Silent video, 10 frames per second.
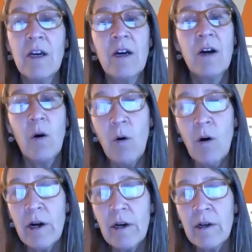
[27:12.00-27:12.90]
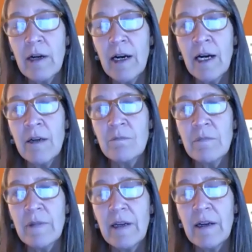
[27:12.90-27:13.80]
Or,
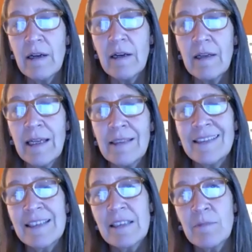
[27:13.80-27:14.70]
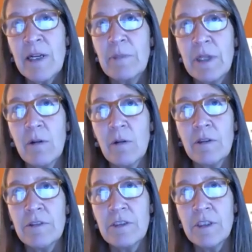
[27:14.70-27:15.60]
and this might be a
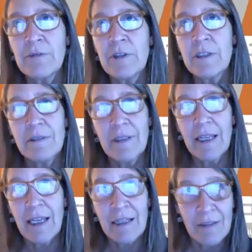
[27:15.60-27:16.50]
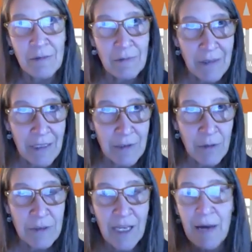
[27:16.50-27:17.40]
whole different and its
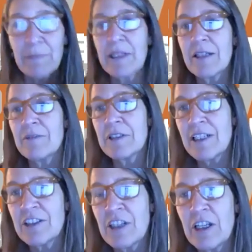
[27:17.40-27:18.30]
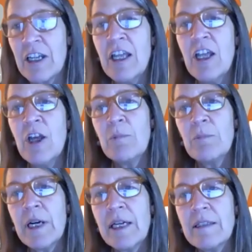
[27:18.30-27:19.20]
own topic of discussion,
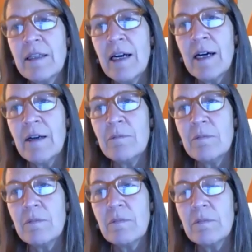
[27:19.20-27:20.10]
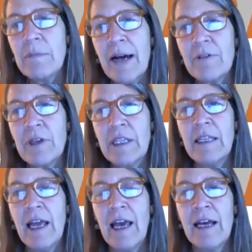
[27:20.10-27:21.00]
but
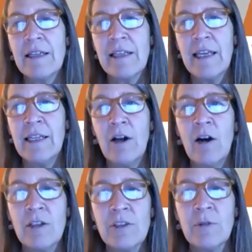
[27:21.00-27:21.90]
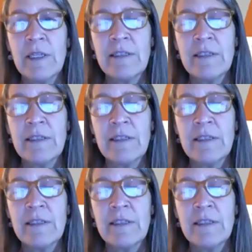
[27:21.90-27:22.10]
poverty also as